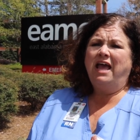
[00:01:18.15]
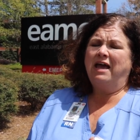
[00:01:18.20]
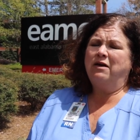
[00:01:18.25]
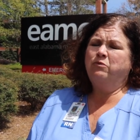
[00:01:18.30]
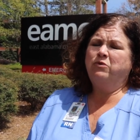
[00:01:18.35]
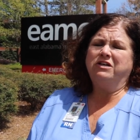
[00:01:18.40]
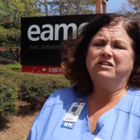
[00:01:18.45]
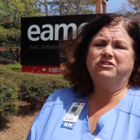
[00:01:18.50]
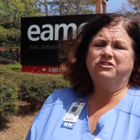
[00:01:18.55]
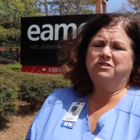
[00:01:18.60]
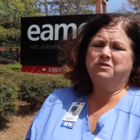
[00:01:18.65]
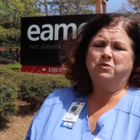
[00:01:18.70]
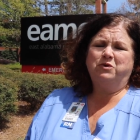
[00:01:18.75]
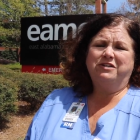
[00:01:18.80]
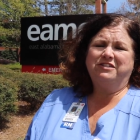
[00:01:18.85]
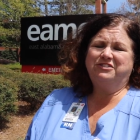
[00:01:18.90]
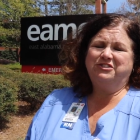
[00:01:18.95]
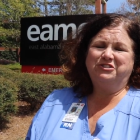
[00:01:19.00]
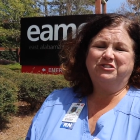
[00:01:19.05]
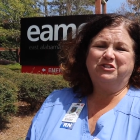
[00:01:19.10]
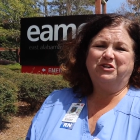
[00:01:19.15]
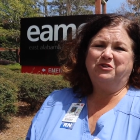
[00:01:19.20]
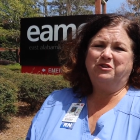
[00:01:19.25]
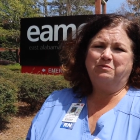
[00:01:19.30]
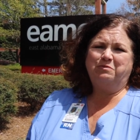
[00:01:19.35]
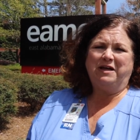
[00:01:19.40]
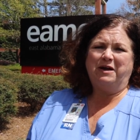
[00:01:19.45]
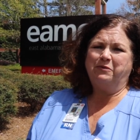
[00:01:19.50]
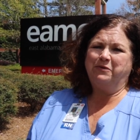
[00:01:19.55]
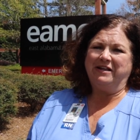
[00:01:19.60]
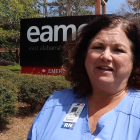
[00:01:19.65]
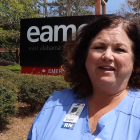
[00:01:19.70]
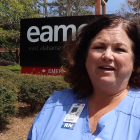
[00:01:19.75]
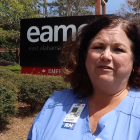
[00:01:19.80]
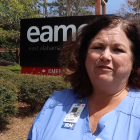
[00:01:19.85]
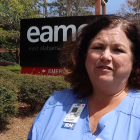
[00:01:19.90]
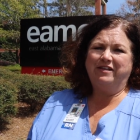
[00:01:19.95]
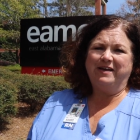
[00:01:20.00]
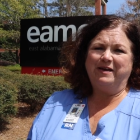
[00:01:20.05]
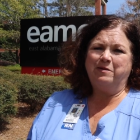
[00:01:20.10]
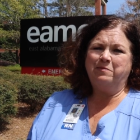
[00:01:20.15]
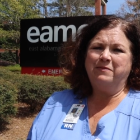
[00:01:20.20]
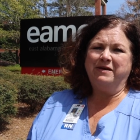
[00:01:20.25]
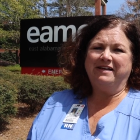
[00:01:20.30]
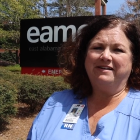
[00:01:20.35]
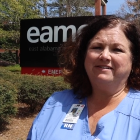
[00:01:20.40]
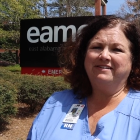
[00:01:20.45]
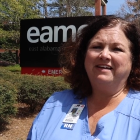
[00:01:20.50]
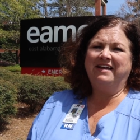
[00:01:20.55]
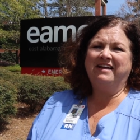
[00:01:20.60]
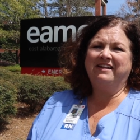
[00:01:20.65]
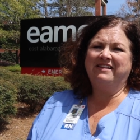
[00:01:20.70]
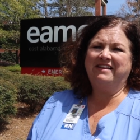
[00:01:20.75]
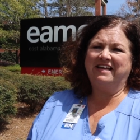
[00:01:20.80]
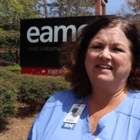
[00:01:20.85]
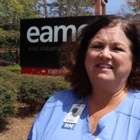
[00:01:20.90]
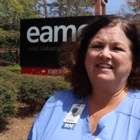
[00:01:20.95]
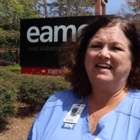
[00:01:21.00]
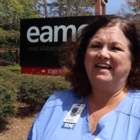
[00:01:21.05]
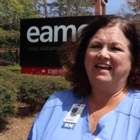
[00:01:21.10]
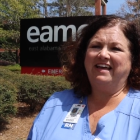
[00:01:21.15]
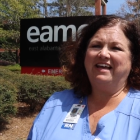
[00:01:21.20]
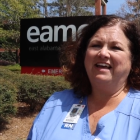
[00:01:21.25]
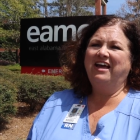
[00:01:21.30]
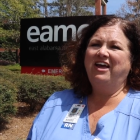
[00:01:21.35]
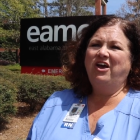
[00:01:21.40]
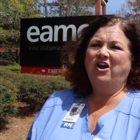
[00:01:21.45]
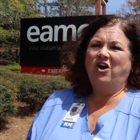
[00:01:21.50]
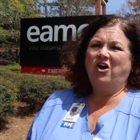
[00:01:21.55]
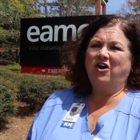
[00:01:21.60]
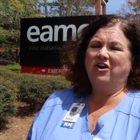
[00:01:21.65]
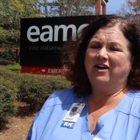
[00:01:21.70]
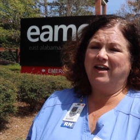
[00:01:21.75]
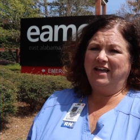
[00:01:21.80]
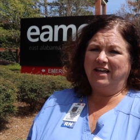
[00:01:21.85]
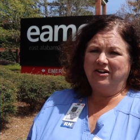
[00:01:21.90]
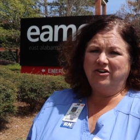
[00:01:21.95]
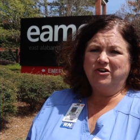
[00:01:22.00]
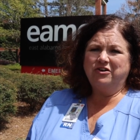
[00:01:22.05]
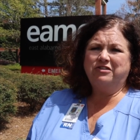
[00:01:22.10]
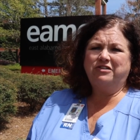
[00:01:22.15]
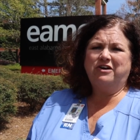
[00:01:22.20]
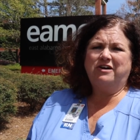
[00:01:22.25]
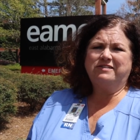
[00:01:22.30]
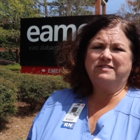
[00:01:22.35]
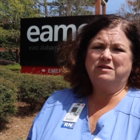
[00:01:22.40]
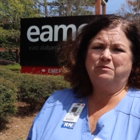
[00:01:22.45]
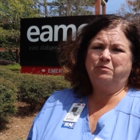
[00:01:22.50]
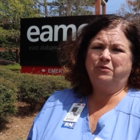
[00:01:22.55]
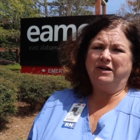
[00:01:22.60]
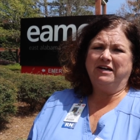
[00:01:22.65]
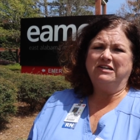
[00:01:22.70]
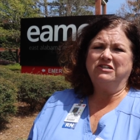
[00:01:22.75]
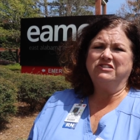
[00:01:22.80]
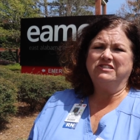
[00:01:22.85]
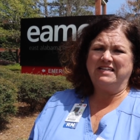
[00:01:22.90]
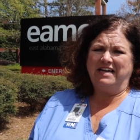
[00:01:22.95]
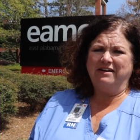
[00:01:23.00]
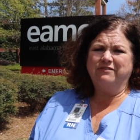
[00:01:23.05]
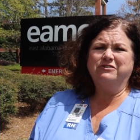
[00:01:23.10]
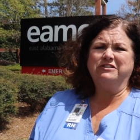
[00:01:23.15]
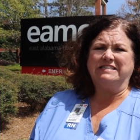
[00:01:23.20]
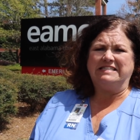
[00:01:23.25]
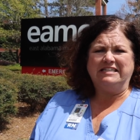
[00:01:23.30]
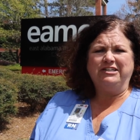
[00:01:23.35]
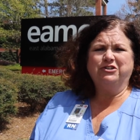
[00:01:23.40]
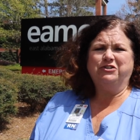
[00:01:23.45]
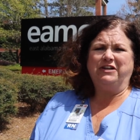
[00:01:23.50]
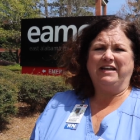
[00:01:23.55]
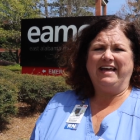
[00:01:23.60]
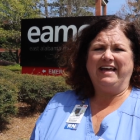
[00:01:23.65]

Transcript: and we just wanted to show them that we love them and that they are in our thoughts and prayers every single